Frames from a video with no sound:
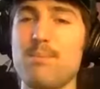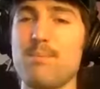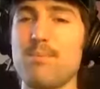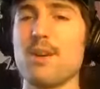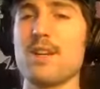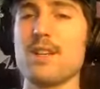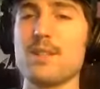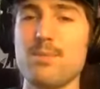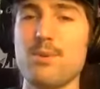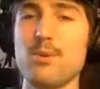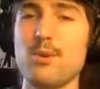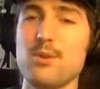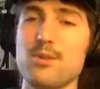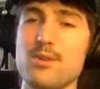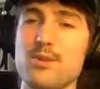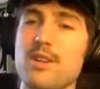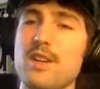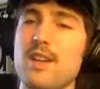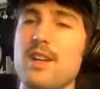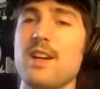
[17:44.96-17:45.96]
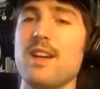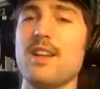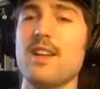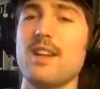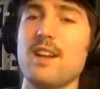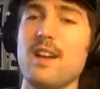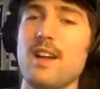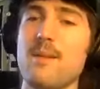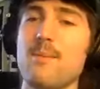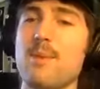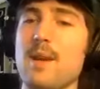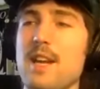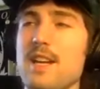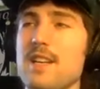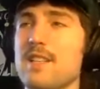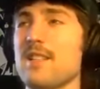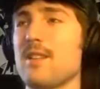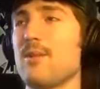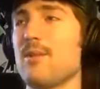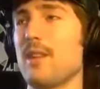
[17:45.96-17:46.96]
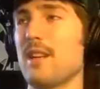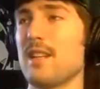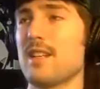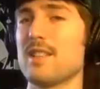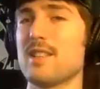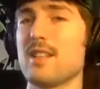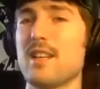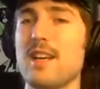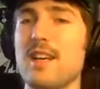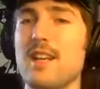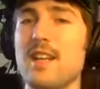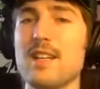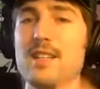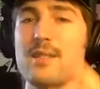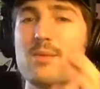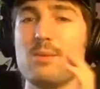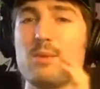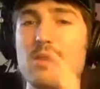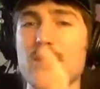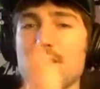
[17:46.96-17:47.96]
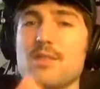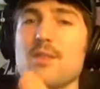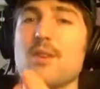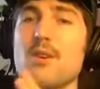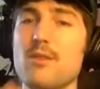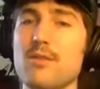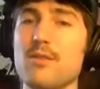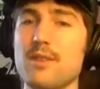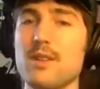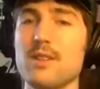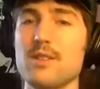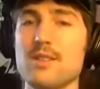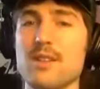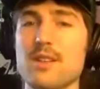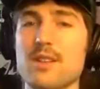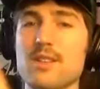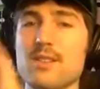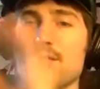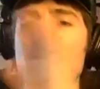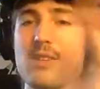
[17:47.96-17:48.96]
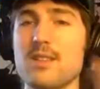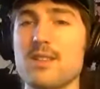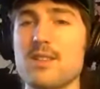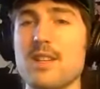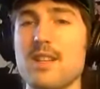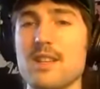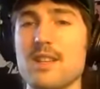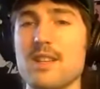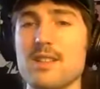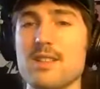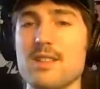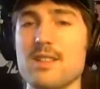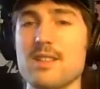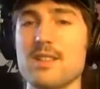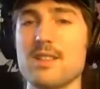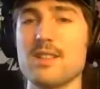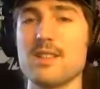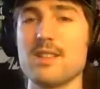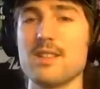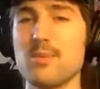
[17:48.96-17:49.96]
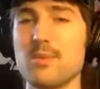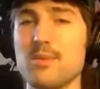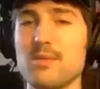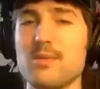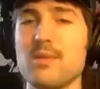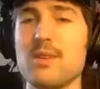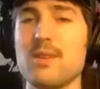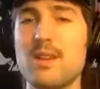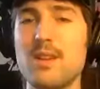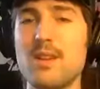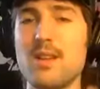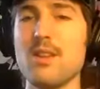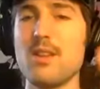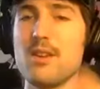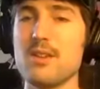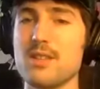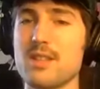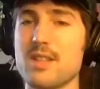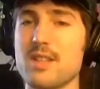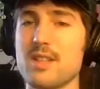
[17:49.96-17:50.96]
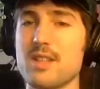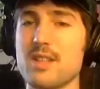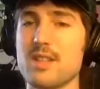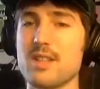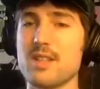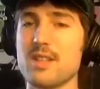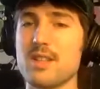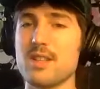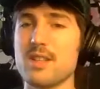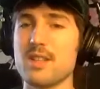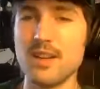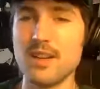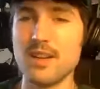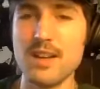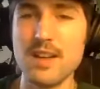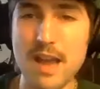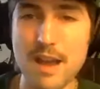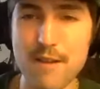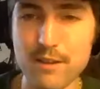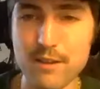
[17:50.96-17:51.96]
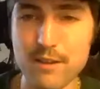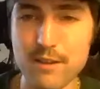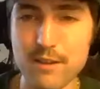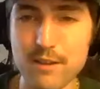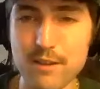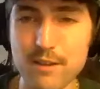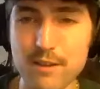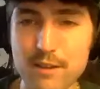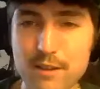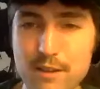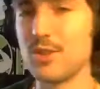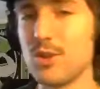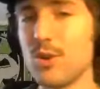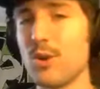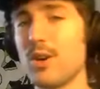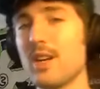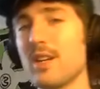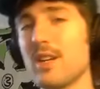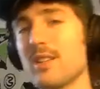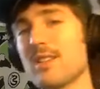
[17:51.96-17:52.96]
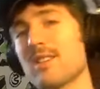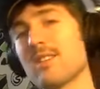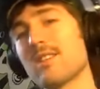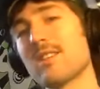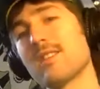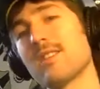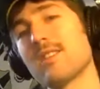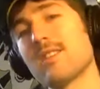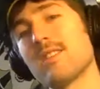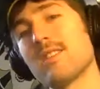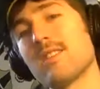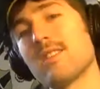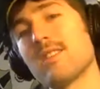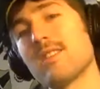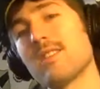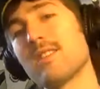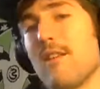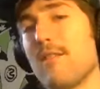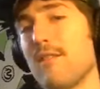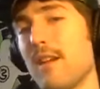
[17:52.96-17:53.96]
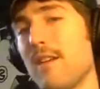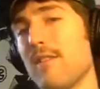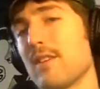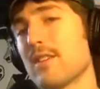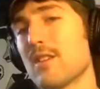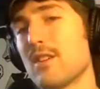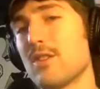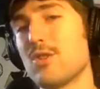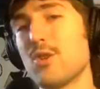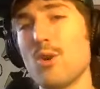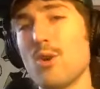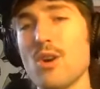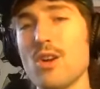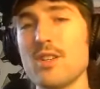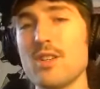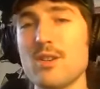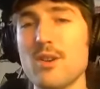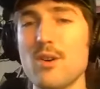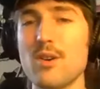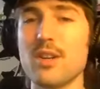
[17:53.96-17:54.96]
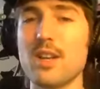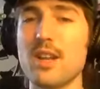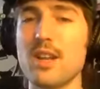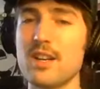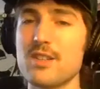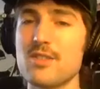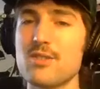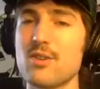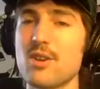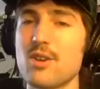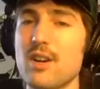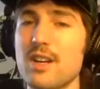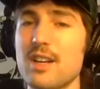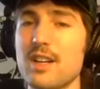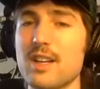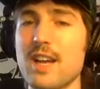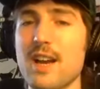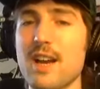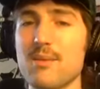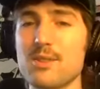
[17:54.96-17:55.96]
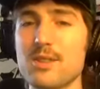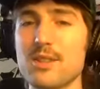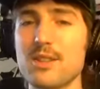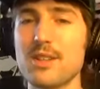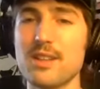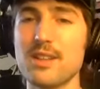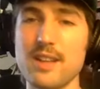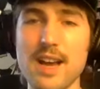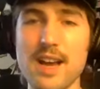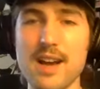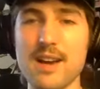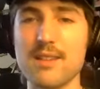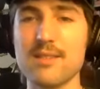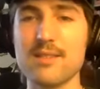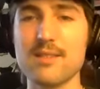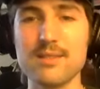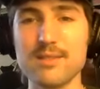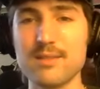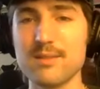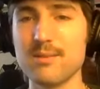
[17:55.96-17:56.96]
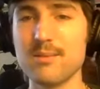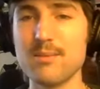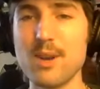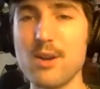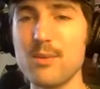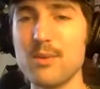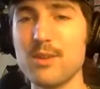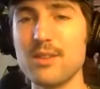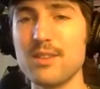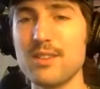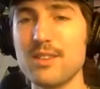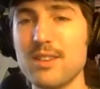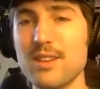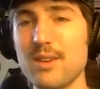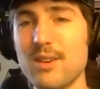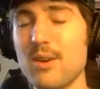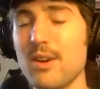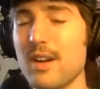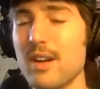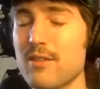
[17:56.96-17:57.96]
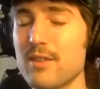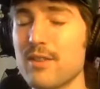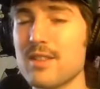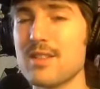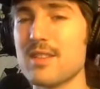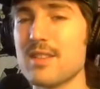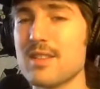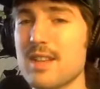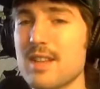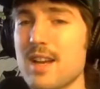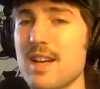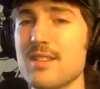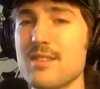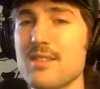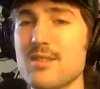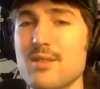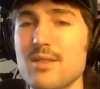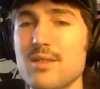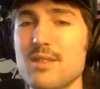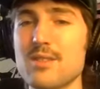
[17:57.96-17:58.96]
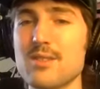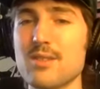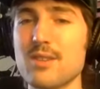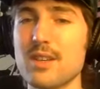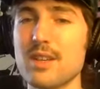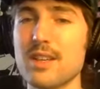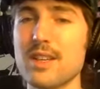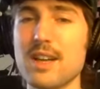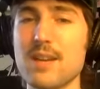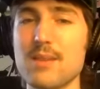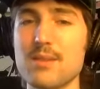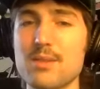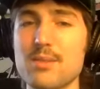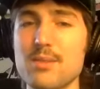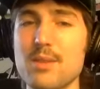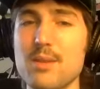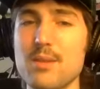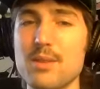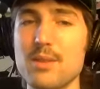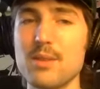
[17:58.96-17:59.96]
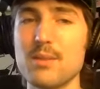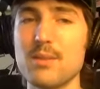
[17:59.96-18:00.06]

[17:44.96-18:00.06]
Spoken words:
press pause on it, and then like paint it while it's there. That's what the song feels like. It's trying to take a snapshot of those things. So if it's a really joyous, if it's a joyous song, then it's trying to capture that moment. And if it's a sad song, it's trying to capture maybe the